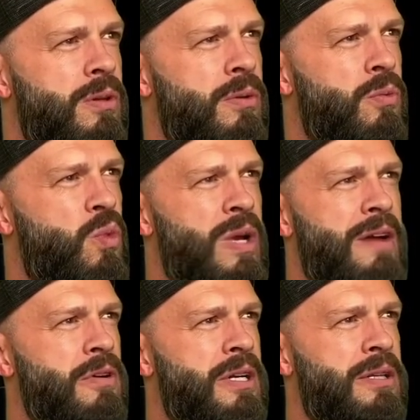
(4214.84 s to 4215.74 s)

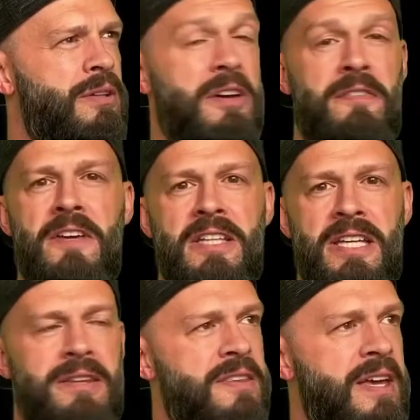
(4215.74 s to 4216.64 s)
whatever the
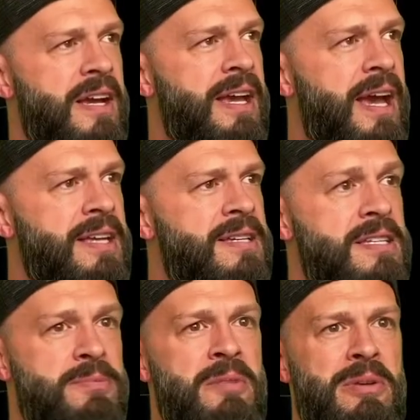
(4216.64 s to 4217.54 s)
affiliate thing, I guess.
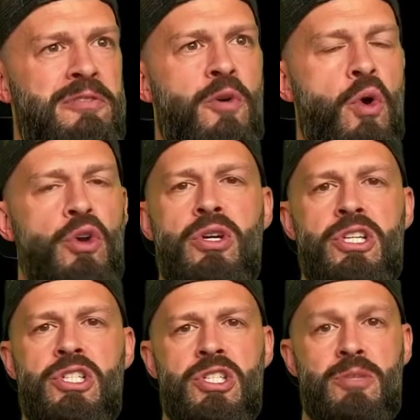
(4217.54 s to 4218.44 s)
Because before you could
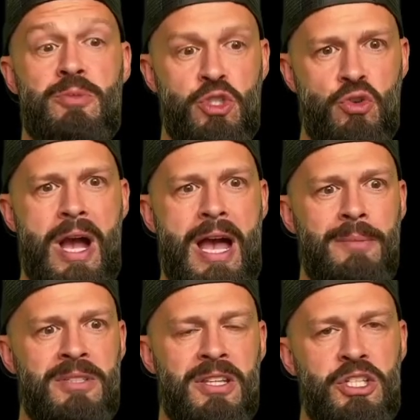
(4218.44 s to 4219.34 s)
just
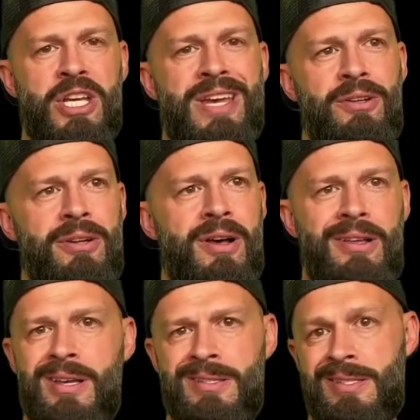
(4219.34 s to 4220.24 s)
subscribe to the channel, and all it
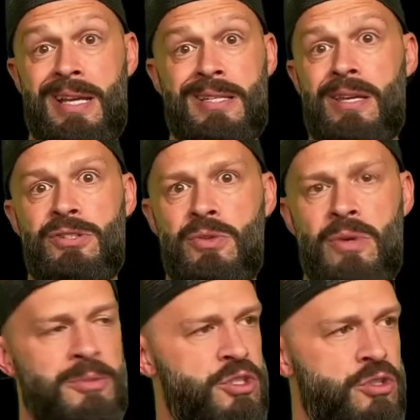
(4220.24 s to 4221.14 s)
does is like tells you when
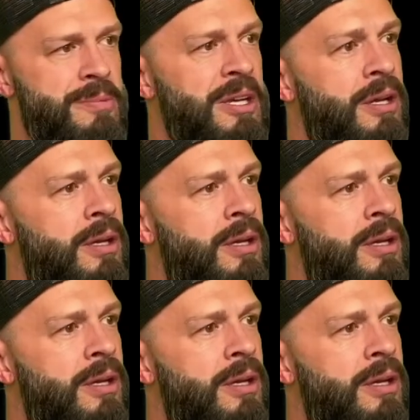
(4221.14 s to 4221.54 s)
I'm streaming.